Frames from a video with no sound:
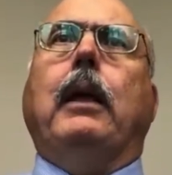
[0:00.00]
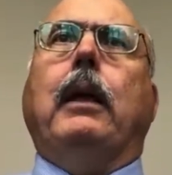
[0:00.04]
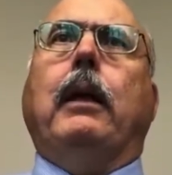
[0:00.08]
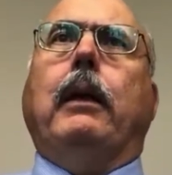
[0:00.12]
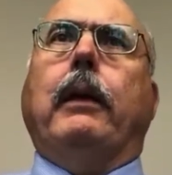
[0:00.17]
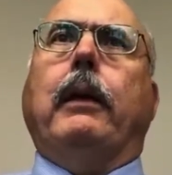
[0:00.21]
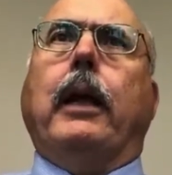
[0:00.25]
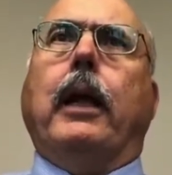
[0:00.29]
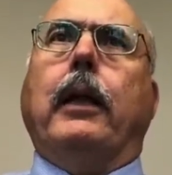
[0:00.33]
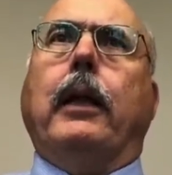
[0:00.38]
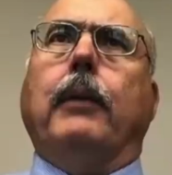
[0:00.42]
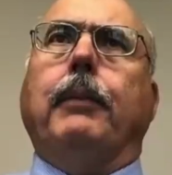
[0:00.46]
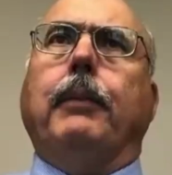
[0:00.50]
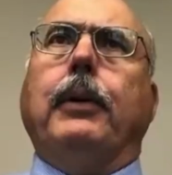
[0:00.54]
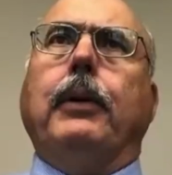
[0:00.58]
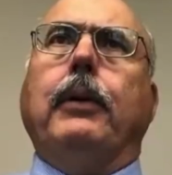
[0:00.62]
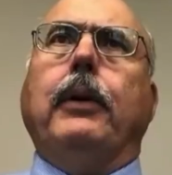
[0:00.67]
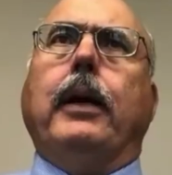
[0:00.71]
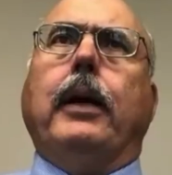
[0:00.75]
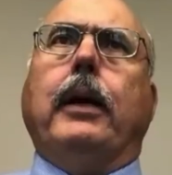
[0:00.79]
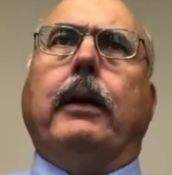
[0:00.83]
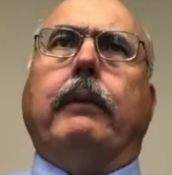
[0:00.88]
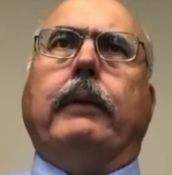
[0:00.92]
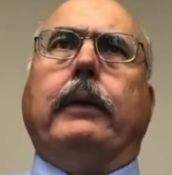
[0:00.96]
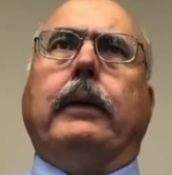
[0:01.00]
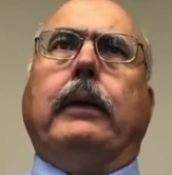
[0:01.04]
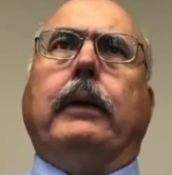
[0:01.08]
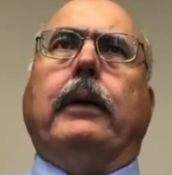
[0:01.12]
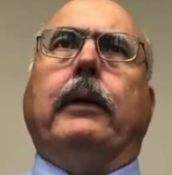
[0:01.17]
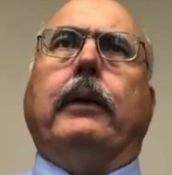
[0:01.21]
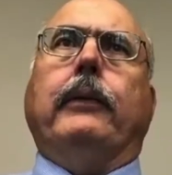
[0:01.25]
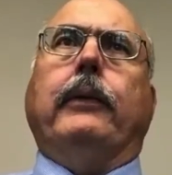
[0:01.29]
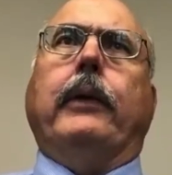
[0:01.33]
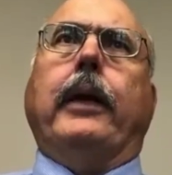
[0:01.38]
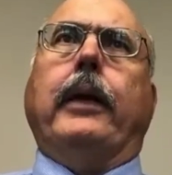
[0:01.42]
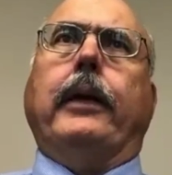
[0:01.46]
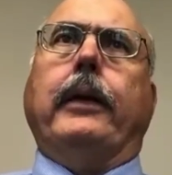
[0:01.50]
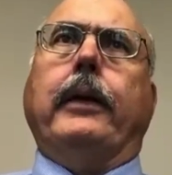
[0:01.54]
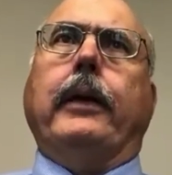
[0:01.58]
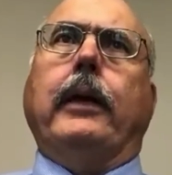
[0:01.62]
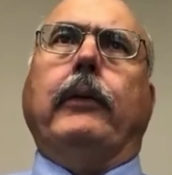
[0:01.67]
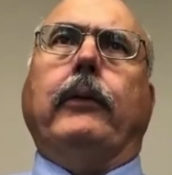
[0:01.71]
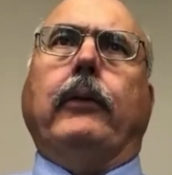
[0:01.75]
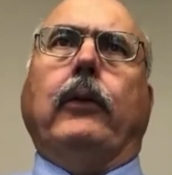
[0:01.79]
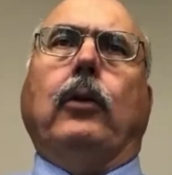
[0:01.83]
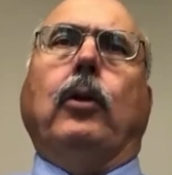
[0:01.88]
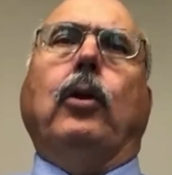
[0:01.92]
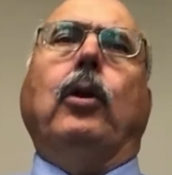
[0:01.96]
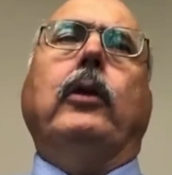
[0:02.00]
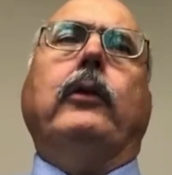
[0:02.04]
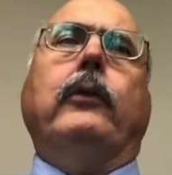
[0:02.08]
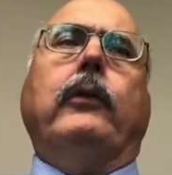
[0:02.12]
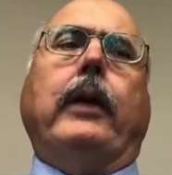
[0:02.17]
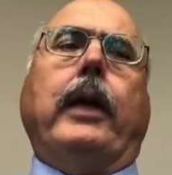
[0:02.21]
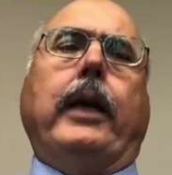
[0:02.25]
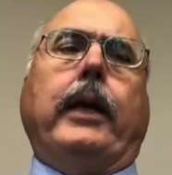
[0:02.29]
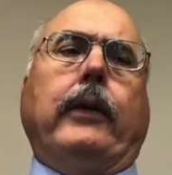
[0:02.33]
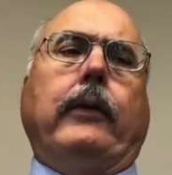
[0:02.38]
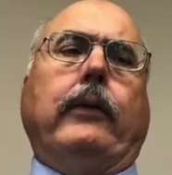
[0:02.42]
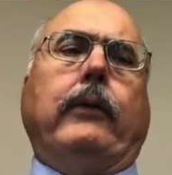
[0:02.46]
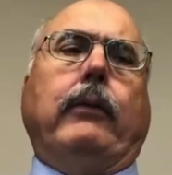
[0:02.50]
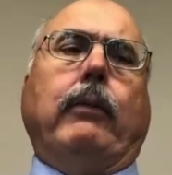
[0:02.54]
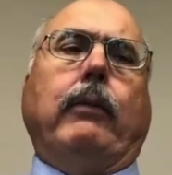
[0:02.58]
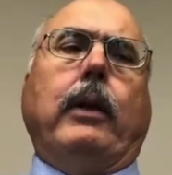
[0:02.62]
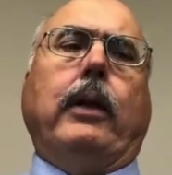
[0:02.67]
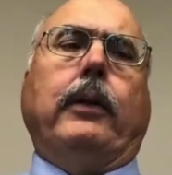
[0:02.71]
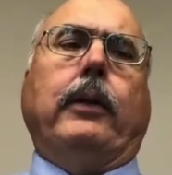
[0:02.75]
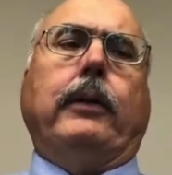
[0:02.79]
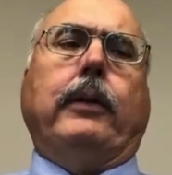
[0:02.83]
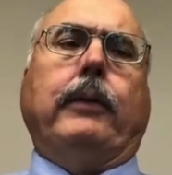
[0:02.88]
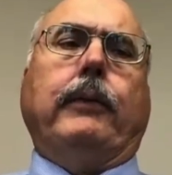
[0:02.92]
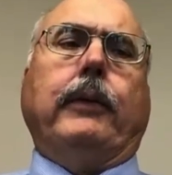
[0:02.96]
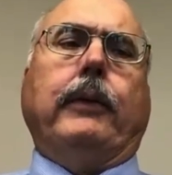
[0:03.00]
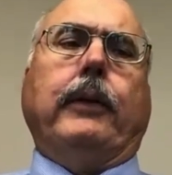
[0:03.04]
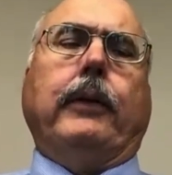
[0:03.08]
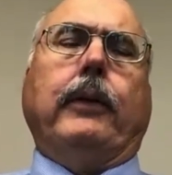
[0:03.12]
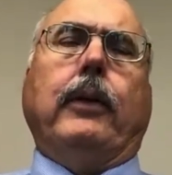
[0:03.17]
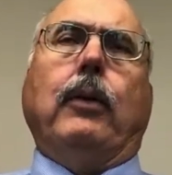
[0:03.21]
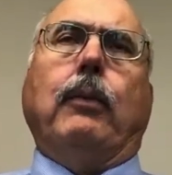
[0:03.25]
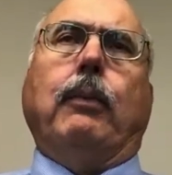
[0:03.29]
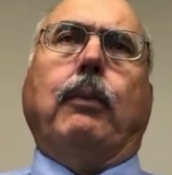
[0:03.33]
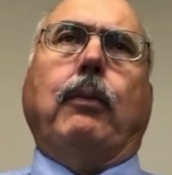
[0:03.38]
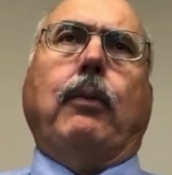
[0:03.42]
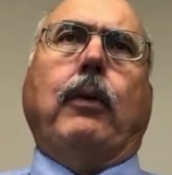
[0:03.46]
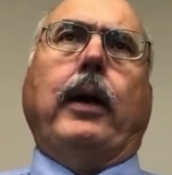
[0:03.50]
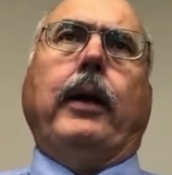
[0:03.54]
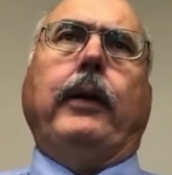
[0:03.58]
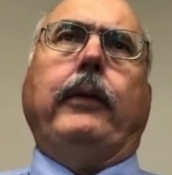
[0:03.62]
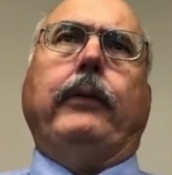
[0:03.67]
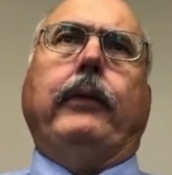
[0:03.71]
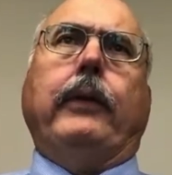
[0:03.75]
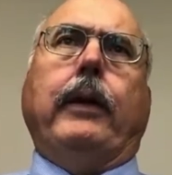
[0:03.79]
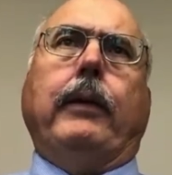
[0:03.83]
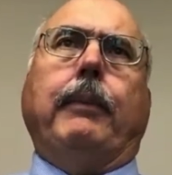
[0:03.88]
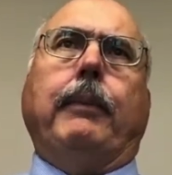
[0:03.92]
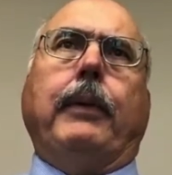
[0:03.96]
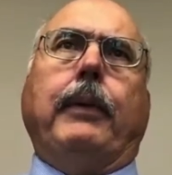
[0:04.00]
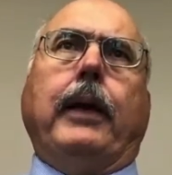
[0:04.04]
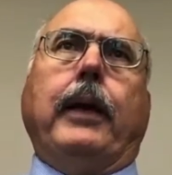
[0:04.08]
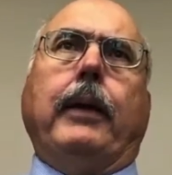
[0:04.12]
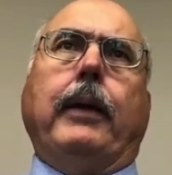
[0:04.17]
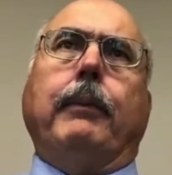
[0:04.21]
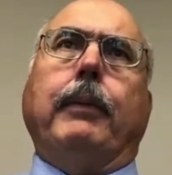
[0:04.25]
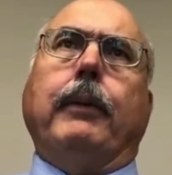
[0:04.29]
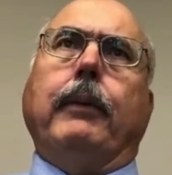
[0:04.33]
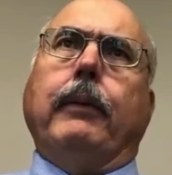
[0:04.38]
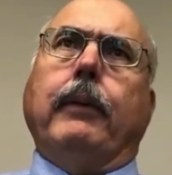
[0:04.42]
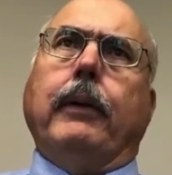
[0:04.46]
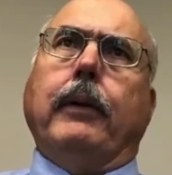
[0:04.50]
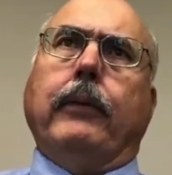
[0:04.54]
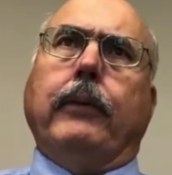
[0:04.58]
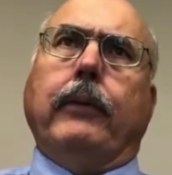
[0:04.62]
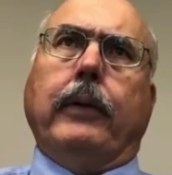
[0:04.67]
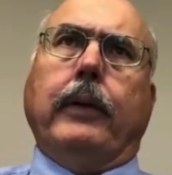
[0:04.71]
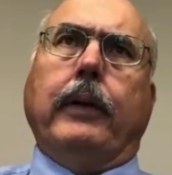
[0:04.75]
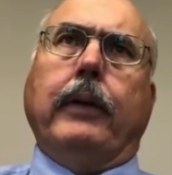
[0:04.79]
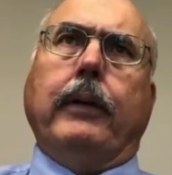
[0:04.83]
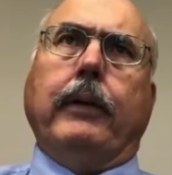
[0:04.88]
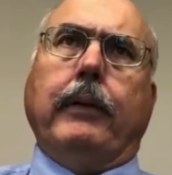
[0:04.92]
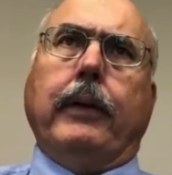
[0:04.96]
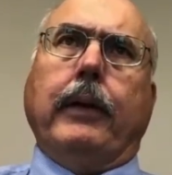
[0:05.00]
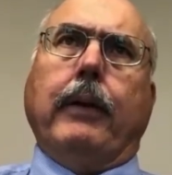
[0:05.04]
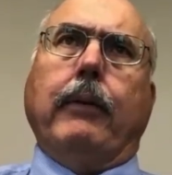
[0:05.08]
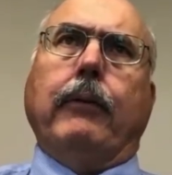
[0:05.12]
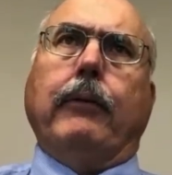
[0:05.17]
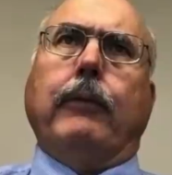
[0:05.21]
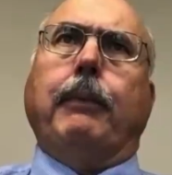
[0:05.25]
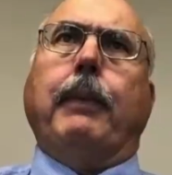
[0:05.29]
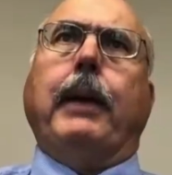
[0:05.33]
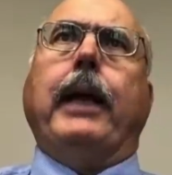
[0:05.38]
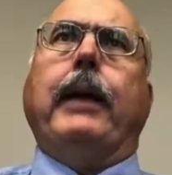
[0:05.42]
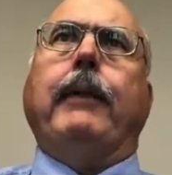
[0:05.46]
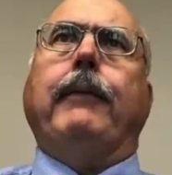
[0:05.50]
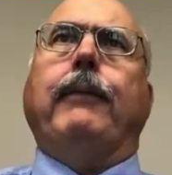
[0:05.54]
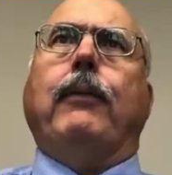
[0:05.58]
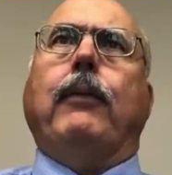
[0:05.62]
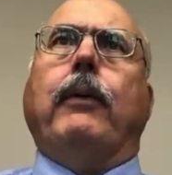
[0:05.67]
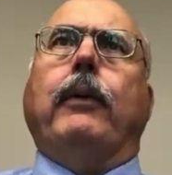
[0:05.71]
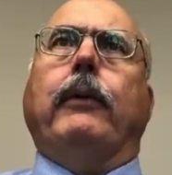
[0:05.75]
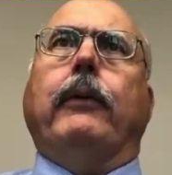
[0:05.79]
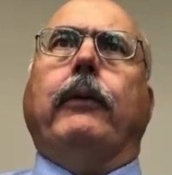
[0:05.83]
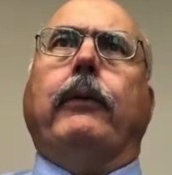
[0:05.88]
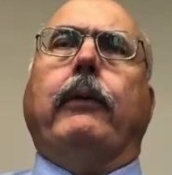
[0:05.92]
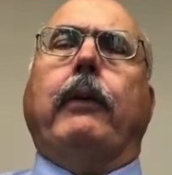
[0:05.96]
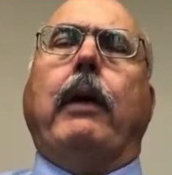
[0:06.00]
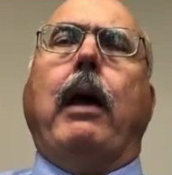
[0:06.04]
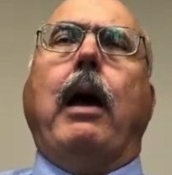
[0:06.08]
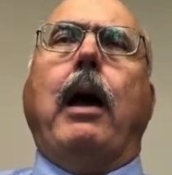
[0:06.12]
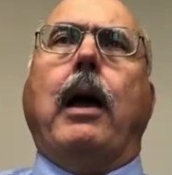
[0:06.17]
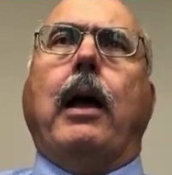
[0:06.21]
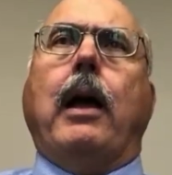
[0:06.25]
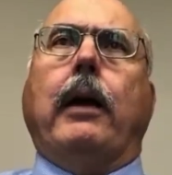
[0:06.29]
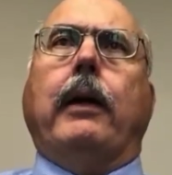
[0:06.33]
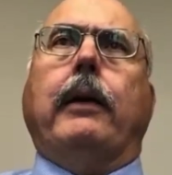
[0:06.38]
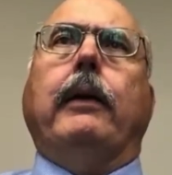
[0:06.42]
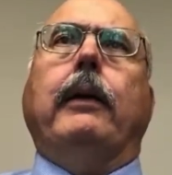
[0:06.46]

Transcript: Now, the beauty of it is that, yes, it looks like it's a relatively low price they paid, but that was paid for in stock.